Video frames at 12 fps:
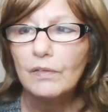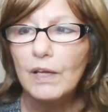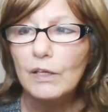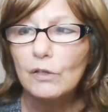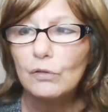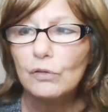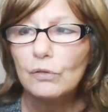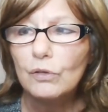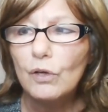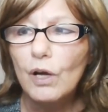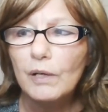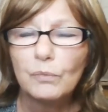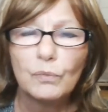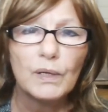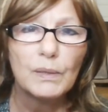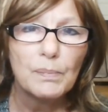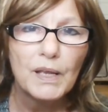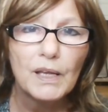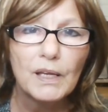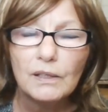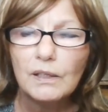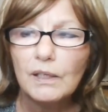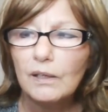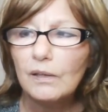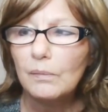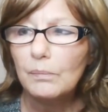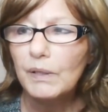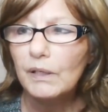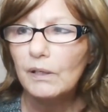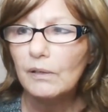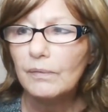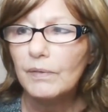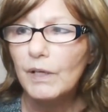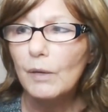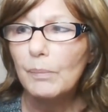that you do not remain in the middle,